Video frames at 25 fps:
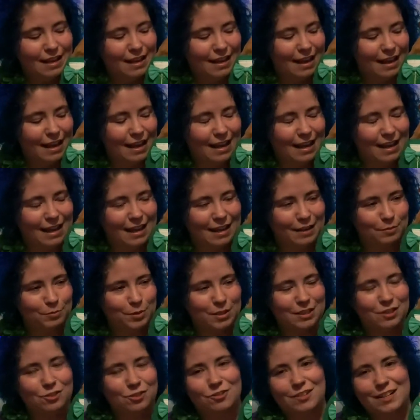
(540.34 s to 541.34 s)
and
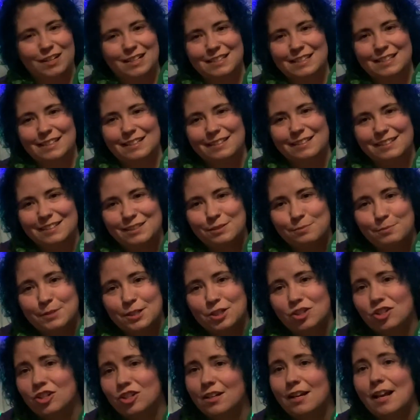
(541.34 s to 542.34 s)
but the dress said Little Miss
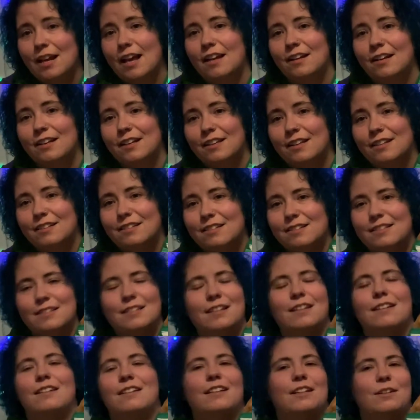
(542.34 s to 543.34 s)
Shenanigans
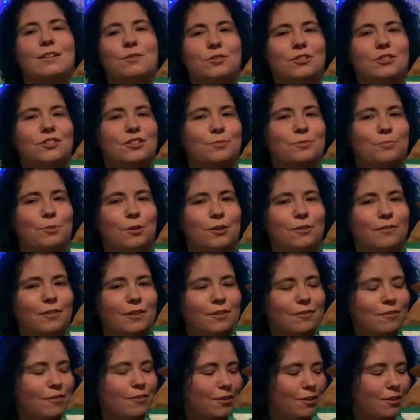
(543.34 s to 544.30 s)
and it was just perfect for